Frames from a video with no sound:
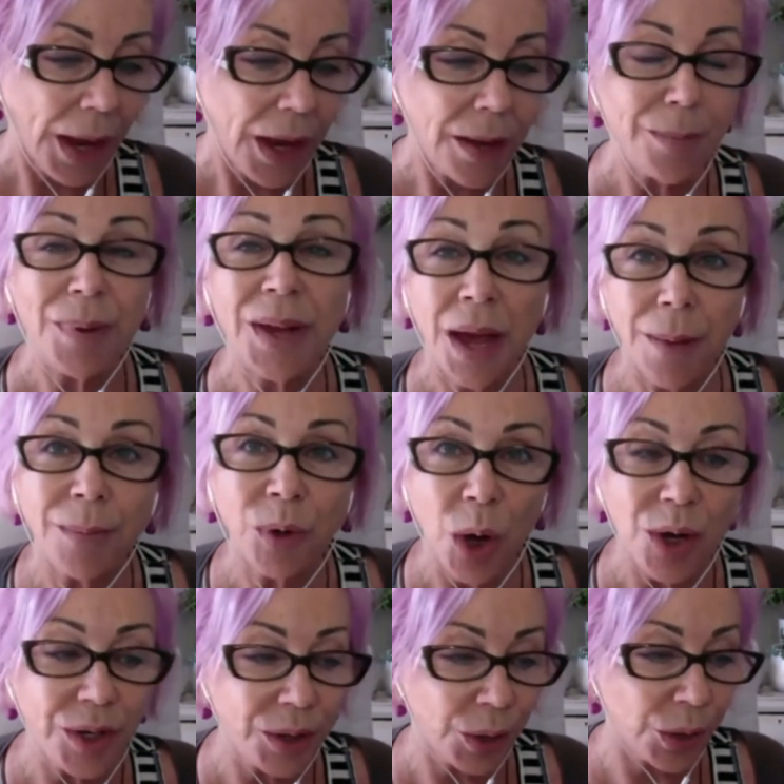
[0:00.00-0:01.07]
become
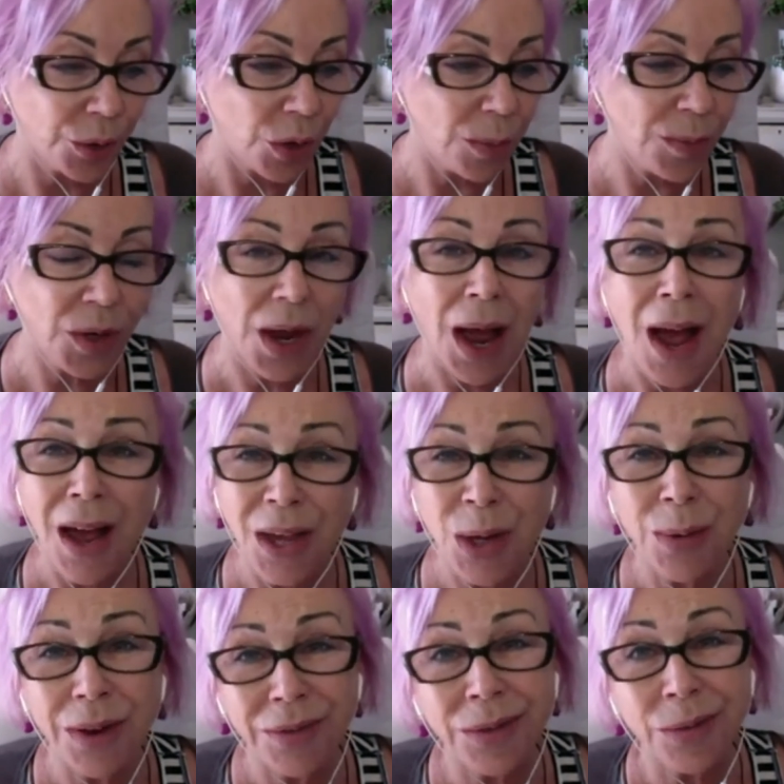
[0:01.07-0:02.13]
known in the group. Yeah, are you
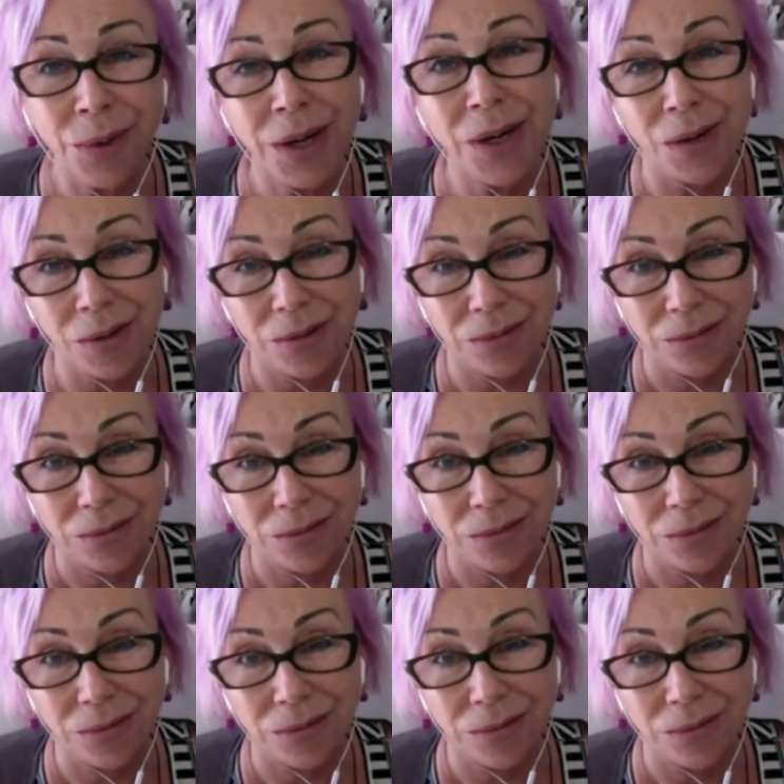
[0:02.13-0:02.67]
even real?